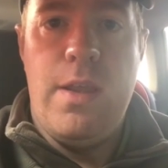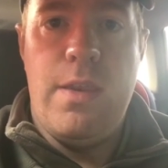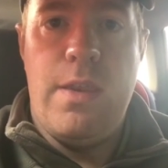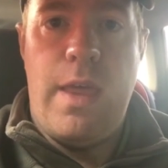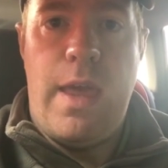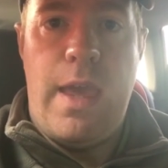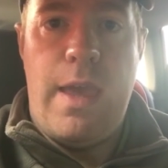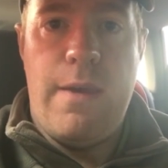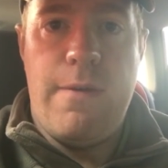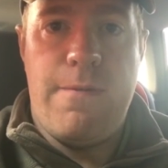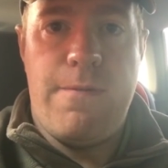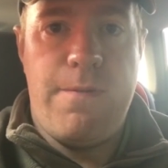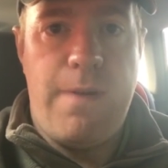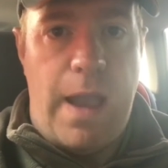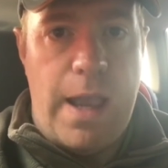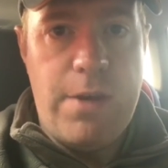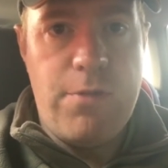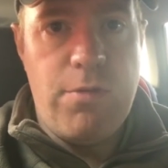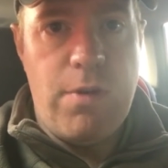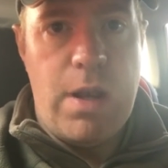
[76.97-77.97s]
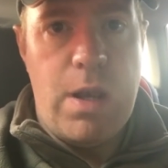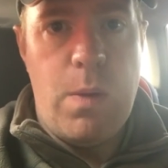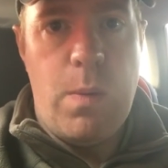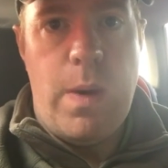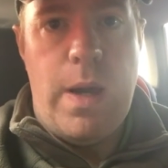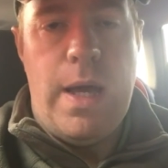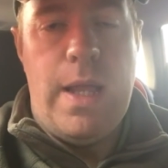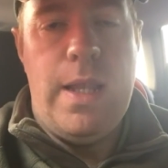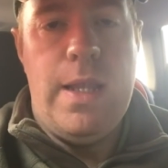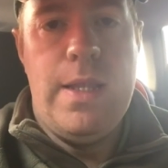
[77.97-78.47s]
They fight really
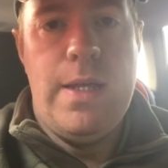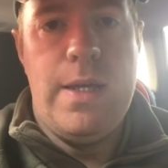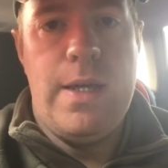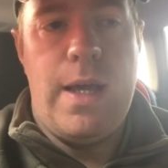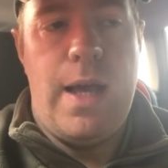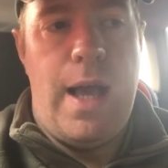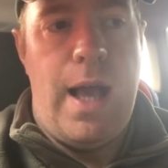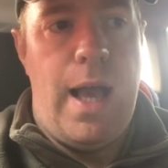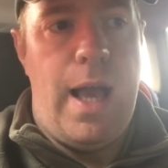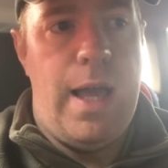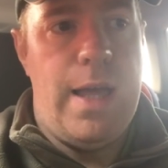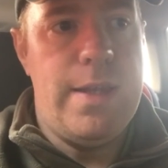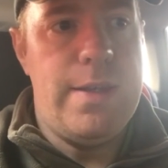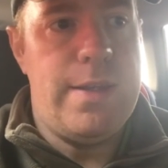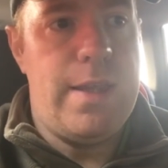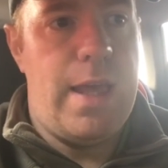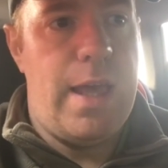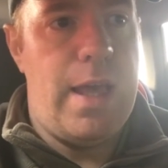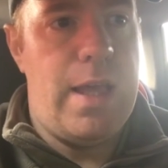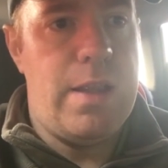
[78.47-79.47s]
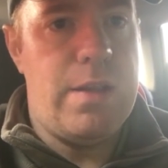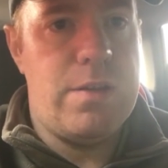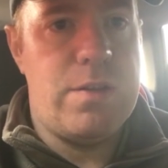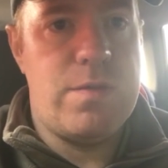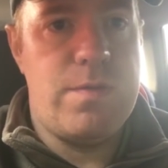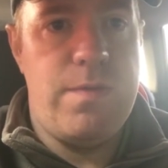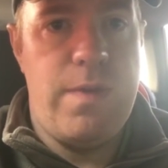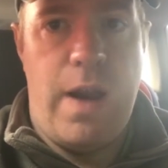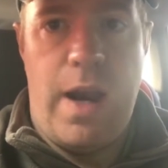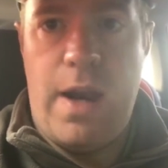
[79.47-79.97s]
well. And
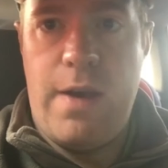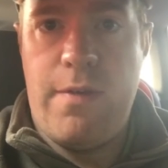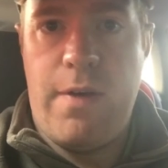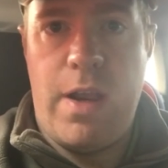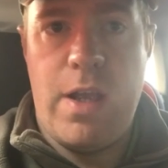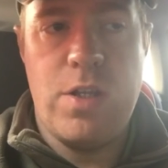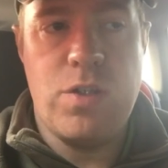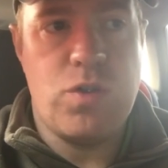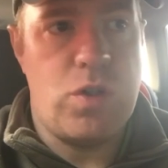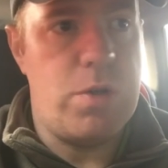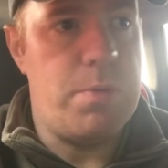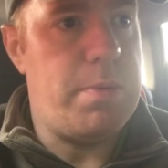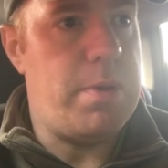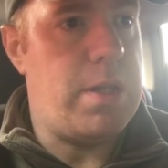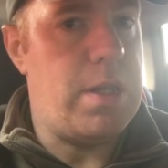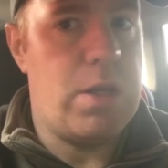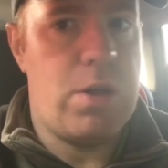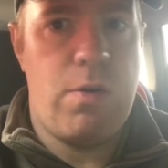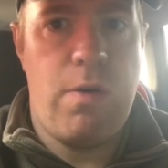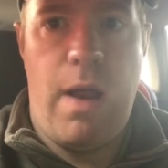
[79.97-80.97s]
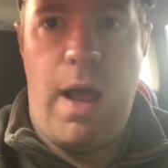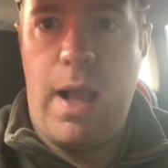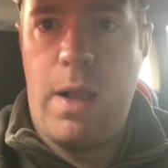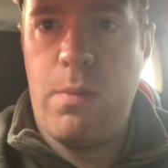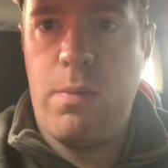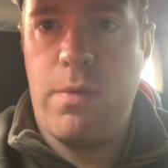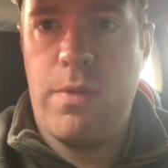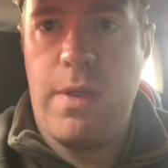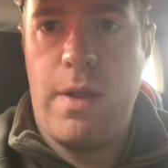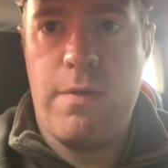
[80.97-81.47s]
it's very, very enjoyable. The
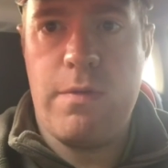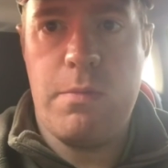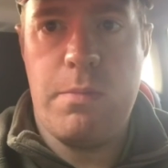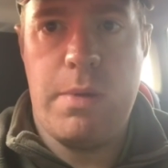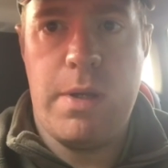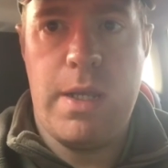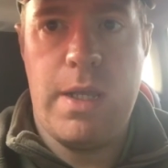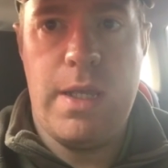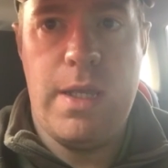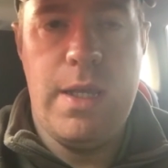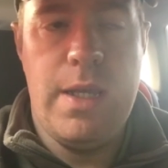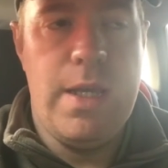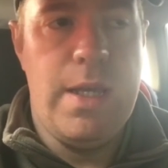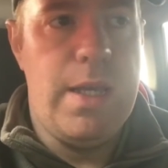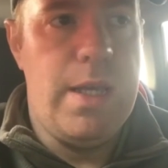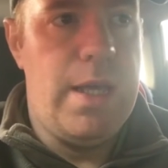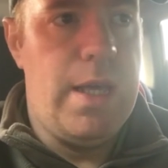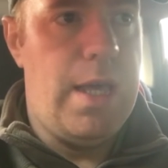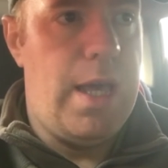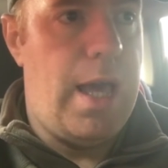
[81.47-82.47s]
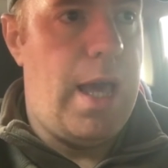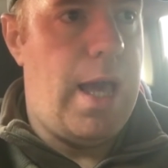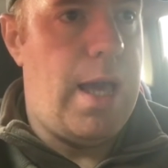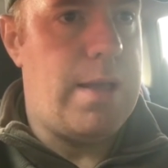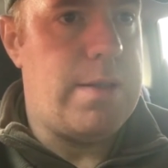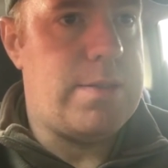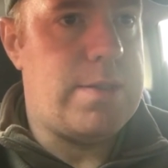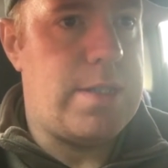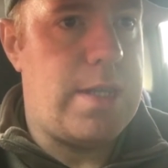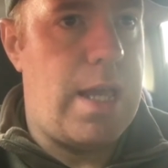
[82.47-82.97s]
crack with everybody
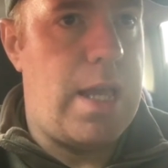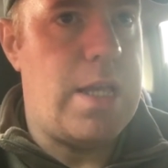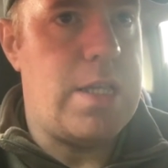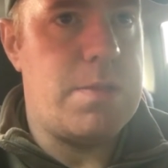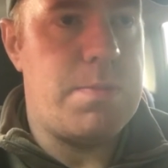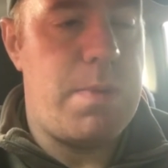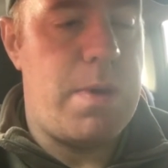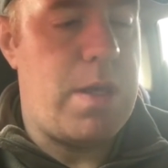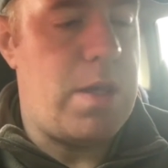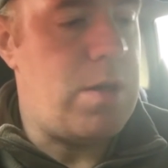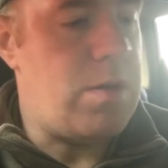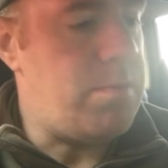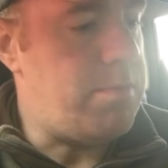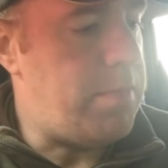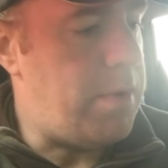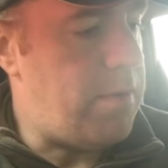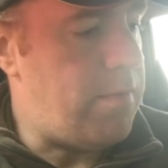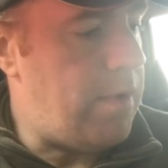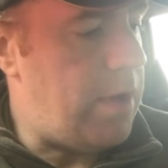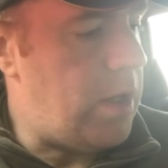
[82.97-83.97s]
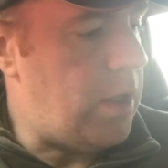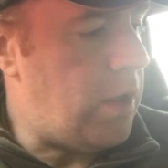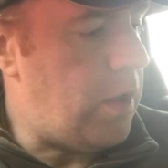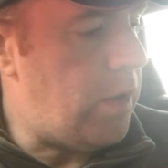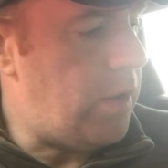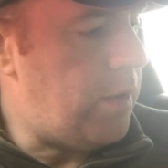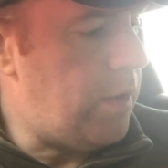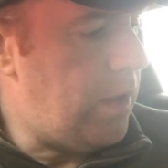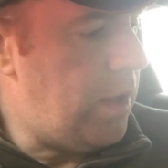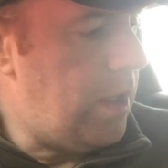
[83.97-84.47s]
today has been really
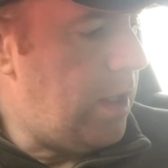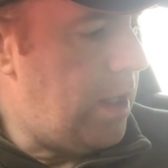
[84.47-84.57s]
good.